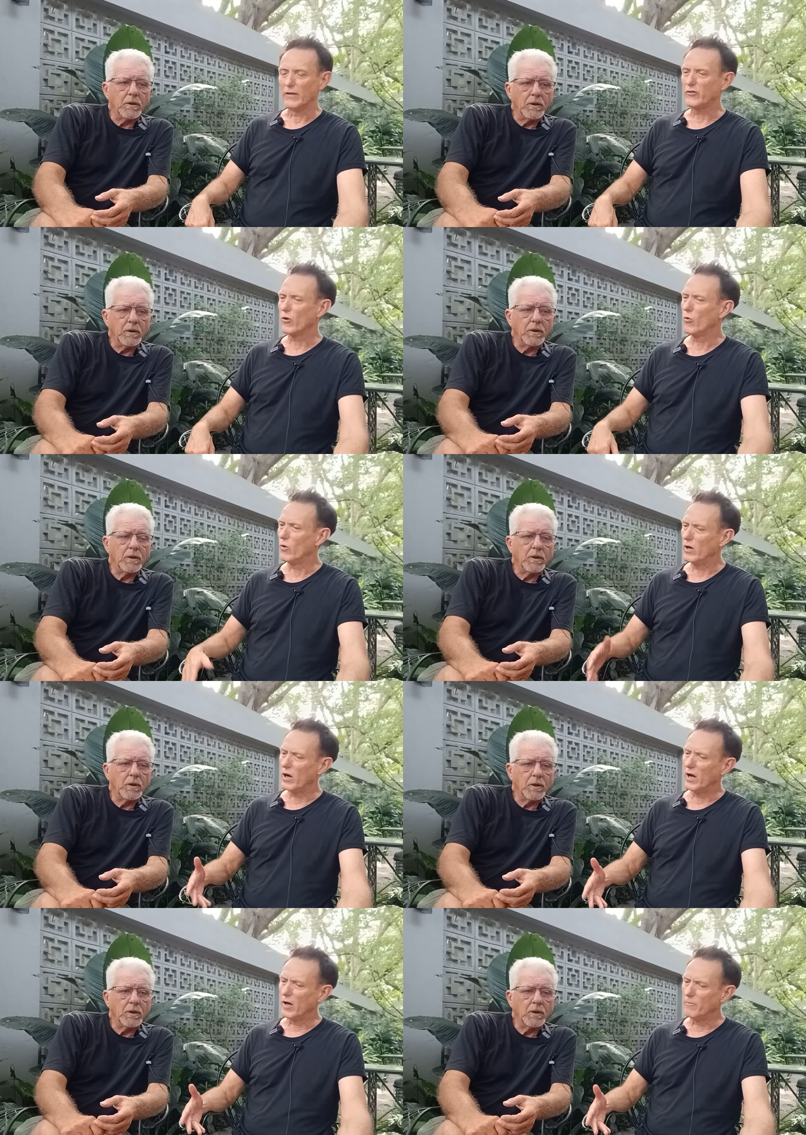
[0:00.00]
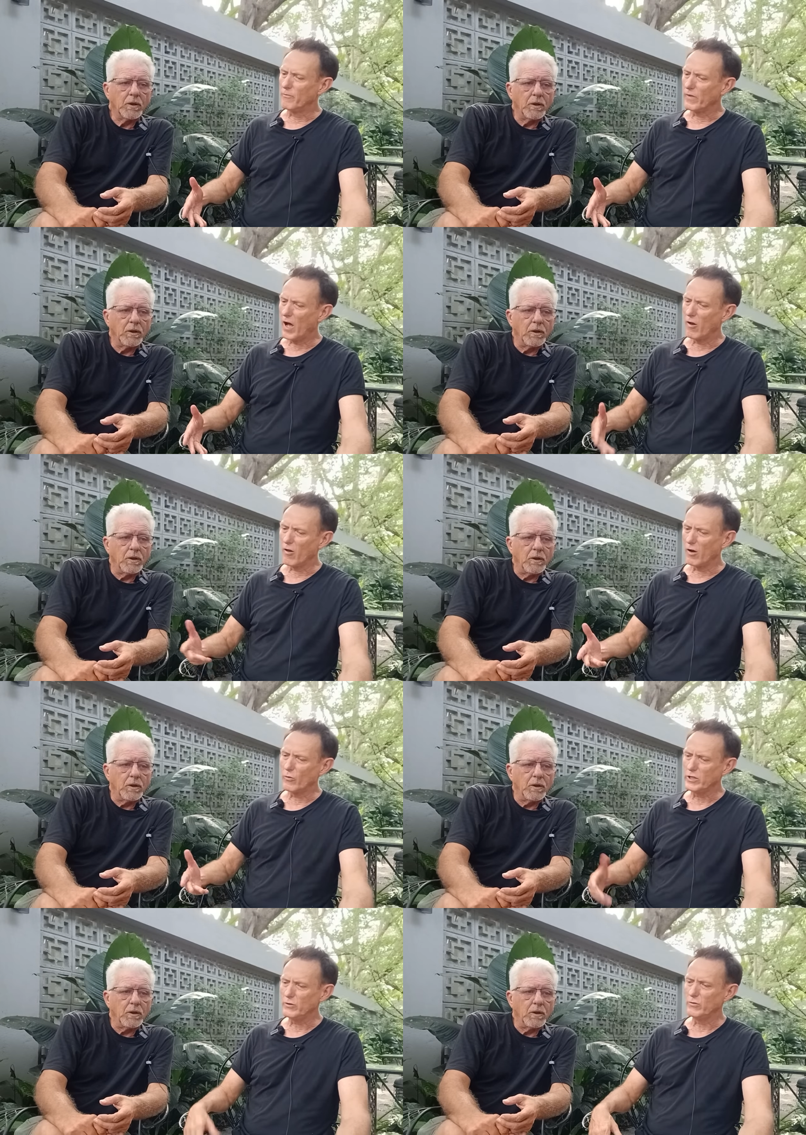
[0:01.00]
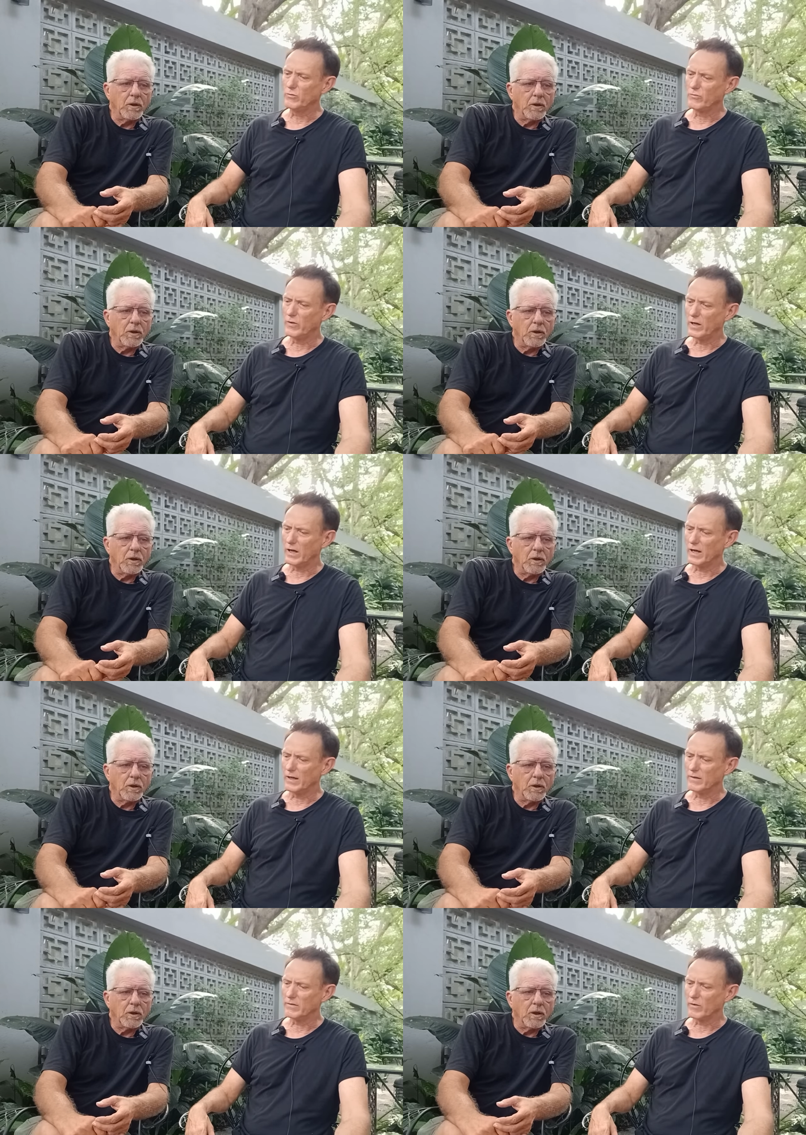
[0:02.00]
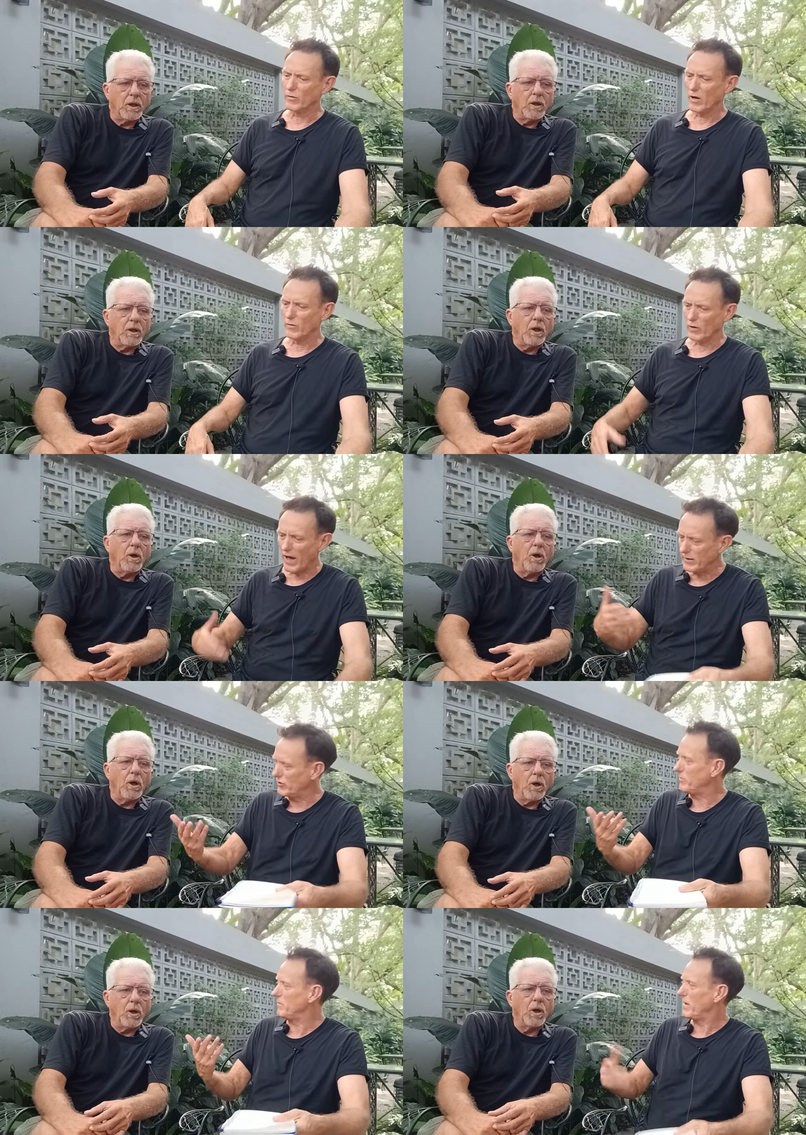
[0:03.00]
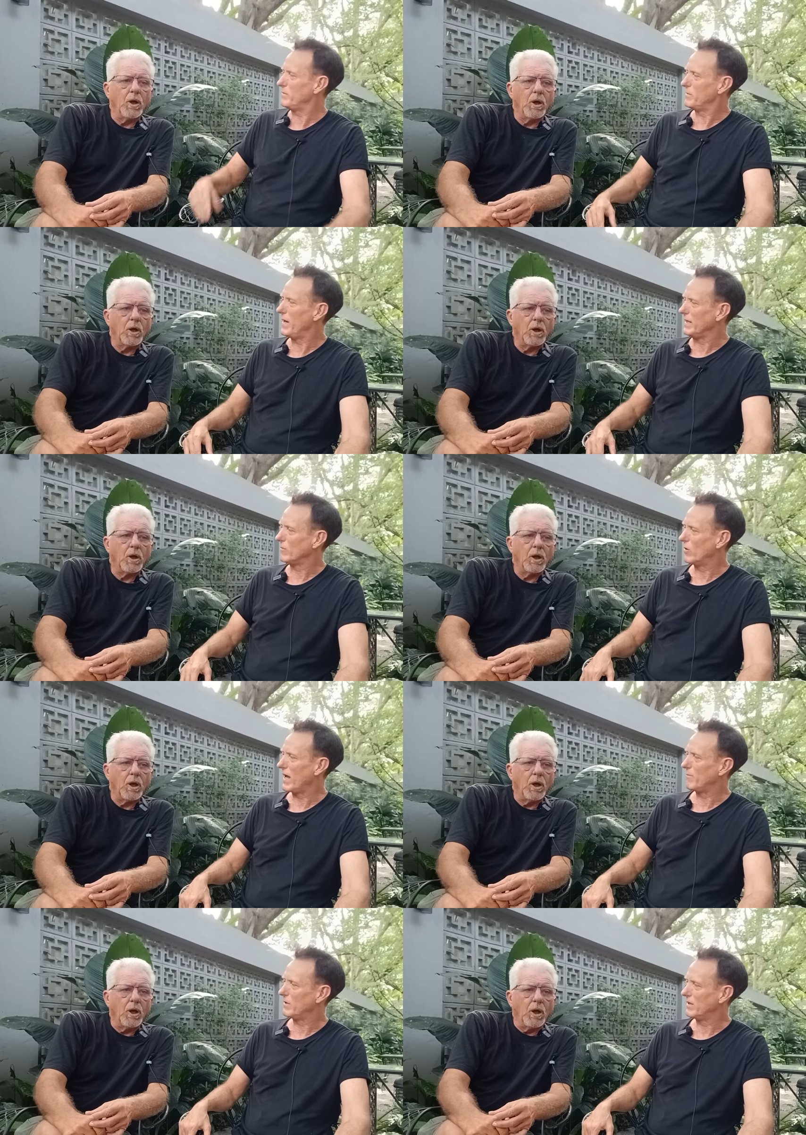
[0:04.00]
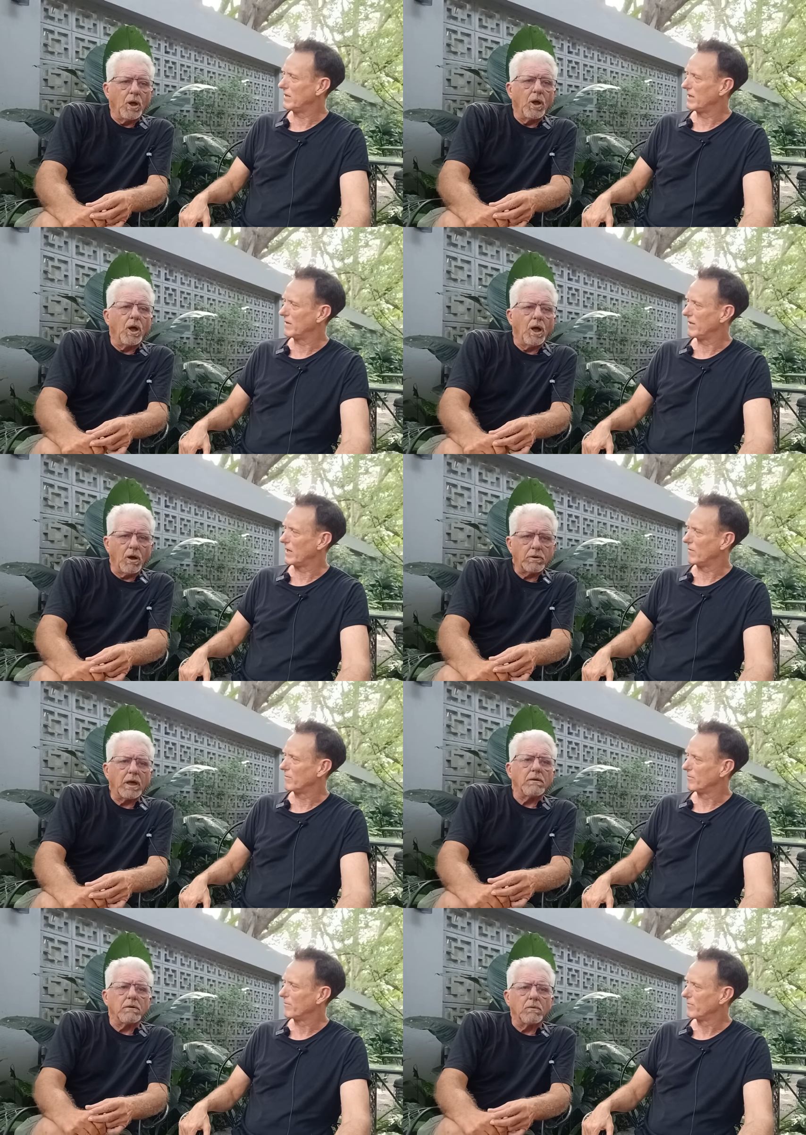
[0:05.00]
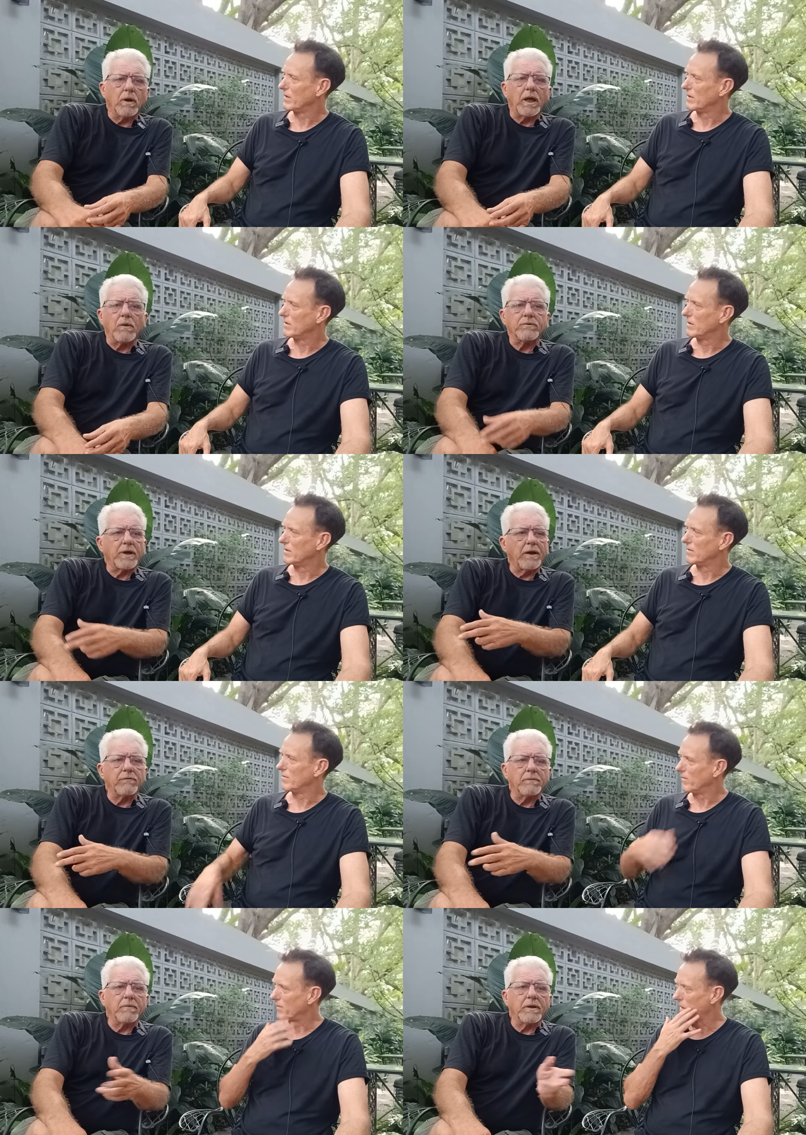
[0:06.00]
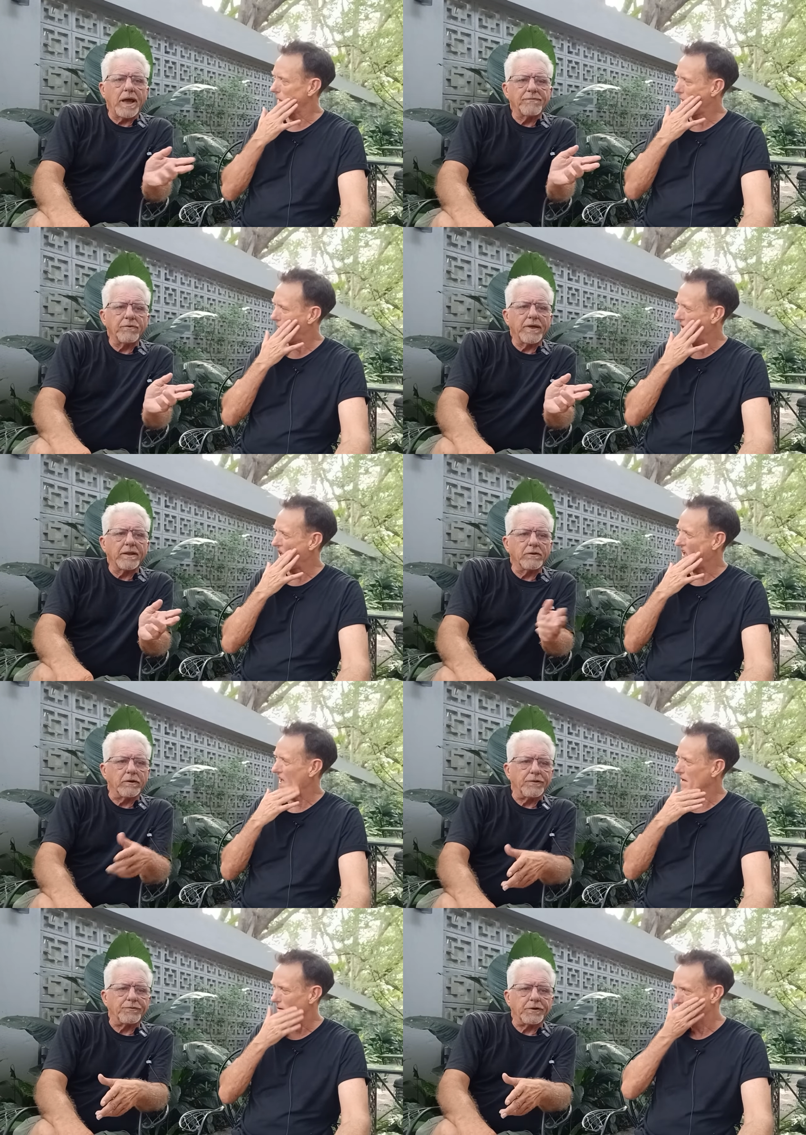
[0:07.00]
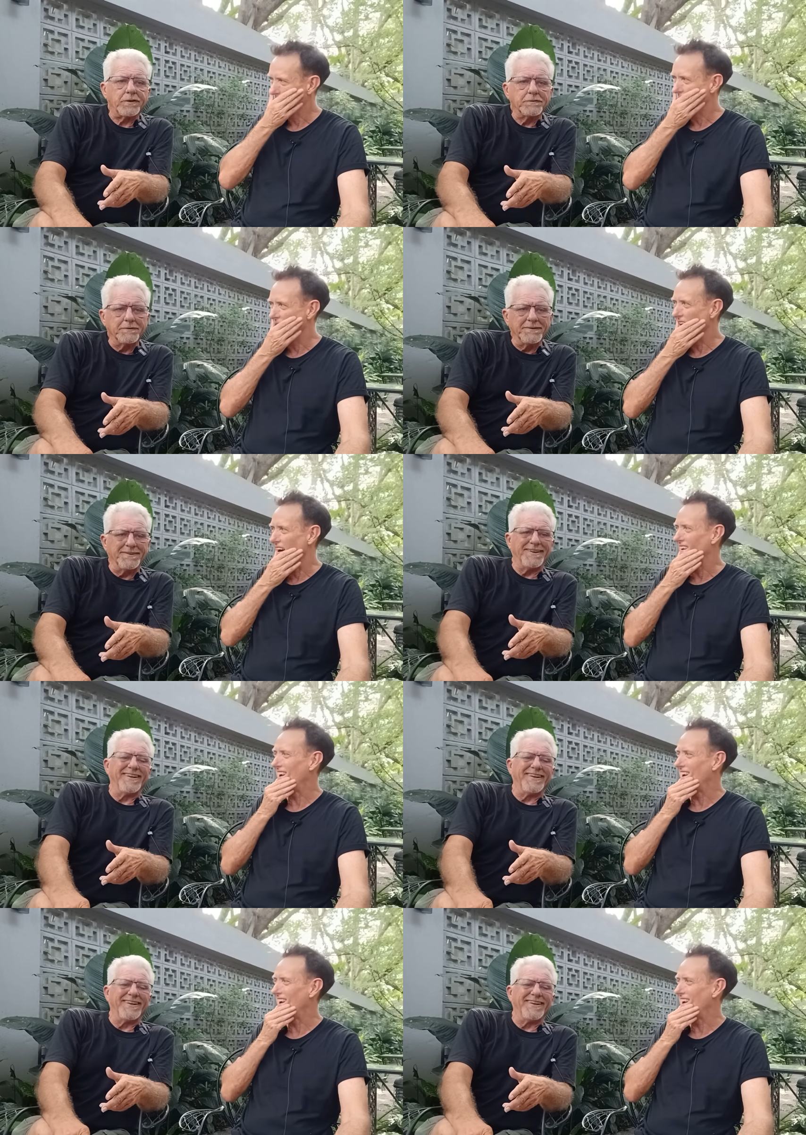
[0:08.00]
Speaker 1: And so, um, how long were you uh, how did you meet Baby May? What happened? Uh, okay,
Speaker 2: well, I was I rem- after that little incident. Yeah,